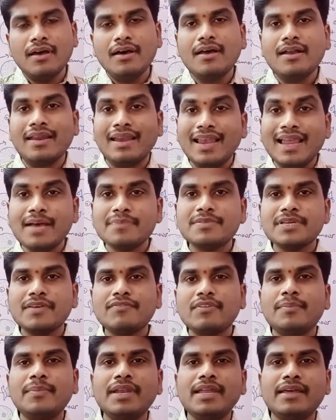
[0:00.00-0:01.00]
Relapse of the
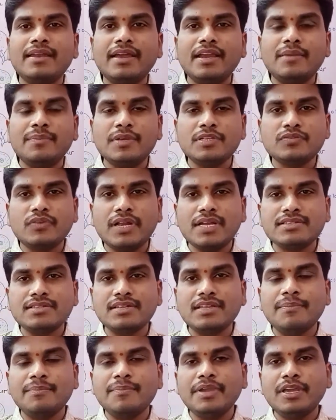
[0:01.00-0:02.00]
malaria, it means what actually
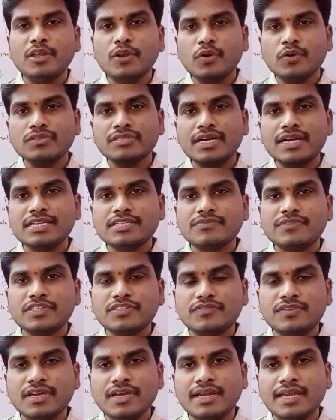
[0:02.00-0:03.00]
the merozoites which
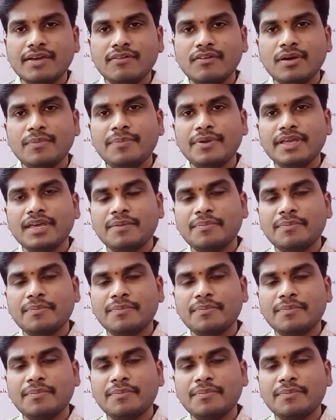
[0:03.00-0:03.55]
we are developed here